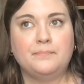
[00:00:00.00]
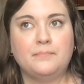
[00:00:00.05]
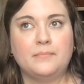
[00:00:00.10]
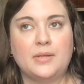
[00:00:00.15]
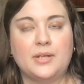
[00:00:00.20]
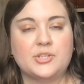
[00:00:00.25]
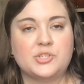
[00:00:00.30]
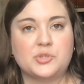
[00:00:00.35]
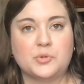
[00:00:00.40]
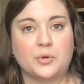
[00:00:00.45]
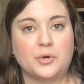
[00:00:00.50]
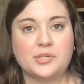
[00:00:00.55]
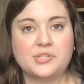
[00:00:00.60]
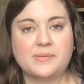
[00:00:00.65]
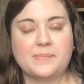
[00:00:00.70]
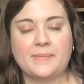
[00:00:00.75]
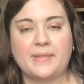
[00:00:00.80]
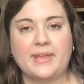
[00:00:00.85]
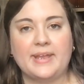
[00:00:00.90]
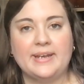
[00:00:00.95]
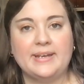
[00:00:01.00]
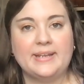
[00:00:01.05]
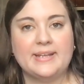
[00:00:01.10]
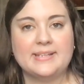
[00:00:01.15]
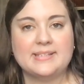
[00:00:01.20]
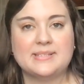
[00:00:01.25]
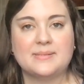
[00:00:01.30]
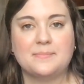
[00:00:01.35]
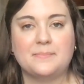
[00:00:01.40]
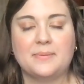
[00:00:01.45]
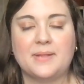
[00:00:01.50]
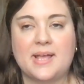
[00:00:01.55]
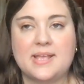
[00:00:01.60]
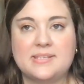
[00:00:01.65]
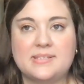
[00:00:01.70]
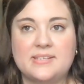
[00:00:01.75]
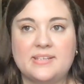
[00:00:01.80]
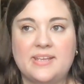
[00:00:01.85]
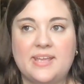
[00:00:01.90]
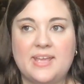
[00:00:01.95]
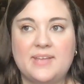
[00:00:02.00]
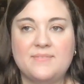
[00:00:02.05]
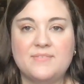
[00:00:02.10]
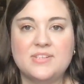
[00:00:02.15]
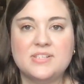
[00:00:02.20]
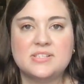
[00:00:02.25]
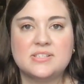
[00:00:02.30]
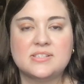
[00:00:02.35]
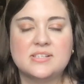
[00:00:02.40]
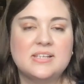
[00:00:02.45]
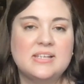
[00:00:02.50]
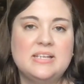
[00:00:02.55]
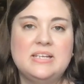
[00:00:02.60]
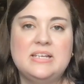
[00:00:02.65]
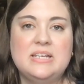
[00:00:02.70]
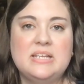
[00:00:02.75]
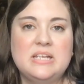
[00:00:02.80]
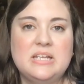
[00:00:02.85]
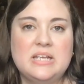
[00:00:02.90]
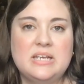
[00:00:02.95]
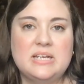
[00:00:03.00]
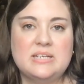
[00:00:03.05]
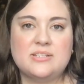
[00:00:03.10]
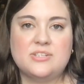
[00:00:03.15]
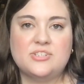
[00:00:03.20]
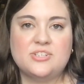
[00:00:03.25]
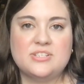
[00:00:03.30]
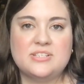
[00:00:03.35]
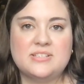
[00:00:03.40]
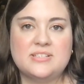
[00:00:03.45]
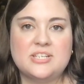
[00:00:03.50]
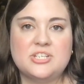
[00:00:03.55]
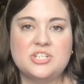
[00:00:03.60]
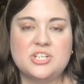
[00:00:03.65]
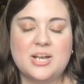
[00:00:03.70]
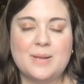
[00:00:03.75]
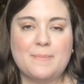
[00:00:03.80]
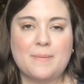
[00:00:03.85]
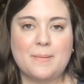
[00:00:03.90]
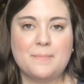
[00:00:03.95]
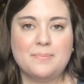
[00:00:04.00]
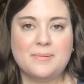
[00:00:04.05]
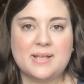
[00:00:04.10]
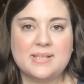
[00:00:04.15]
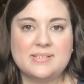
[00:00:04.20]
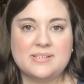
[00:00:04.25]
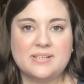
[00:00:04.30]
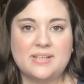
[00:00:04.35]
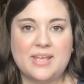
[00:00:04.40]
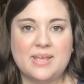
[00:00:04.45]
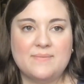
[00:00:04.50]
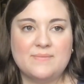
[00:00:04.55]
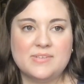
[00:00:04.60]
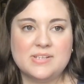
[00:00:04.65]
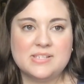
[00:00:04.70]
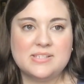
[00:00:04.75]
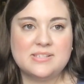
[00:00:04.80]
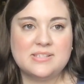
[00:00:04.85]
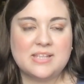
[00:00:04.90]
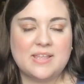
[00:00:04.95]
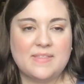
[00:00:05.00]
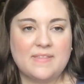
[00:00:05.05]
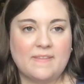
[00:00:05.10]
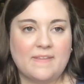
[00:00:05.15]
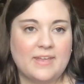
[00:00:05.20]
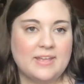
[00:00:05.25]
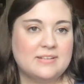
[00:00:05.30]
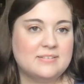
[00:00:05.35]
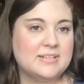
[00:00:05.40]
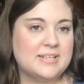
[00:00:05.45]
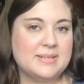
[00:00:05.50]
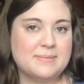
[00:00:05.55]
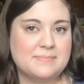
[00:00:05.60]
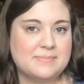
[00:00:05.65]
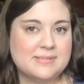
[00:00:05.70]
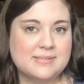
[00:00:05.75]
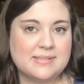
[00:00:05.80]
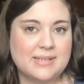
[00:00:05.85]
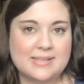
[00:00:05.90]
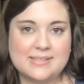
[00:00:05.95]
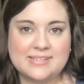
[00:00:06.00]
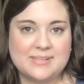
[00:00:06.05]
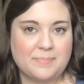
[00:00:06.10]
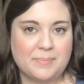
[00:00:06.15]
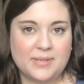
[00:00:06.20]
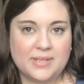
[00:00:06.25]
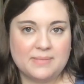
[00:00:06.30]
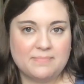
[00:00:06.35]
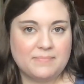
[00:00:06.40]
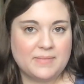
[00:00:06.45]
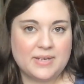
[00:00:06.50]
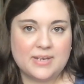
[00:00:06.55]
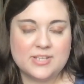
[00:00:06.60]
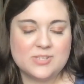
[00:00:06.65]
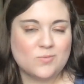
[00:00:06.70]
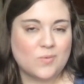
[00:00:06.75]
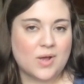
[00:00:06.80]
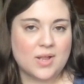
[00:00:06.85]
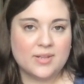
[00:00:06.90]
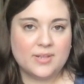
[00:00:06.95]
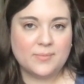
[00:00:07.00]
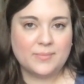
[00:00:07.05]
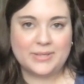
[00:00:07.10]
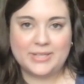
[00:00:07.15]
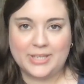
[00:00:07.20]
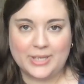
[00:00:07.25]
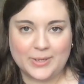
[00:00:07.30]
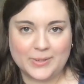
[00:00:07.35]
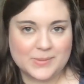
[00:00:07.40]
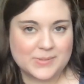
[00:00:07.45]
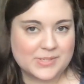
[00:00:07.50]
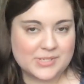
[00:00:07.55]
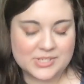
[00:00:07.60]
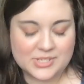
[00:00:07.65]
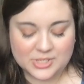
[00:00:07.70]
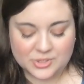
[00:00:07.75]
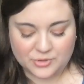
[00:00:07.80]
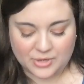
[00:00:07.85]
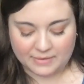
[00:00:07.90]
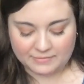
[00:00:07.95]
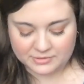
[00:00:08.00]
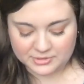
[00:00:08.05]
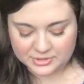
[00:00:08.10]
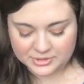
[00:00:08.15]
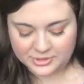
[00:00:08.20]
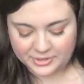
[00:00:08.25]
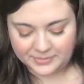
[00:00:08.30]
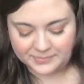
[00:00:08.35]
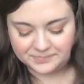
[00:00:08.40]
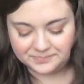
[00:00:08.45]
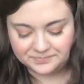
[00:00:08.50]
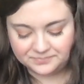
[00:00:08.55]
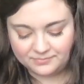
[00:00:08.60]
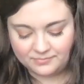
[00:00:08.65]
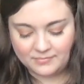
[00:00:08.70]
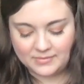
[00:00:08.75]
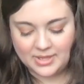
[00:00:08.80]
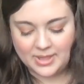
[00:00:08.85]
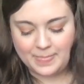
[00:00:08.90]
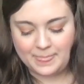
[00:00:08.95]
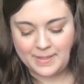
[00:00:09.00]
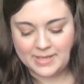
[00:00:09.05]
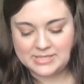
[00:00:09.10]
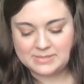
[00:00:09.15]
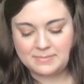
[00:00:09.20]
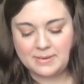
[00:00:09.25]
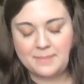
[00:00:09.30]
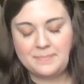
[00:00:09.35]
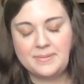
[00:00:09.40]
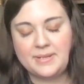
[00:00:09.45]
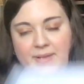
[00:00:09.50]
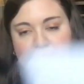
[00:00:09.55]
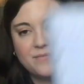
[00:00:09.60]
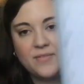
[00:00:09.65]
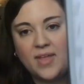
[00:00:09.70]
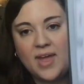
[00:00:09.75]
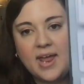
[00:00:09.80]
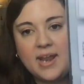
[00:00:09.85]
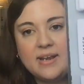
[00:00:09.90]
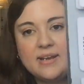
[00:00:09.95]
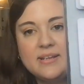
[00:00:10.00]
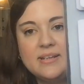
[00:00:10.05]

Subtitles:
a store or something and get some plastic canvas, because I was going to stitch it up on plastic canvas and then like let him like slip it in his wallet when he goes to travel. So that's my plan for that.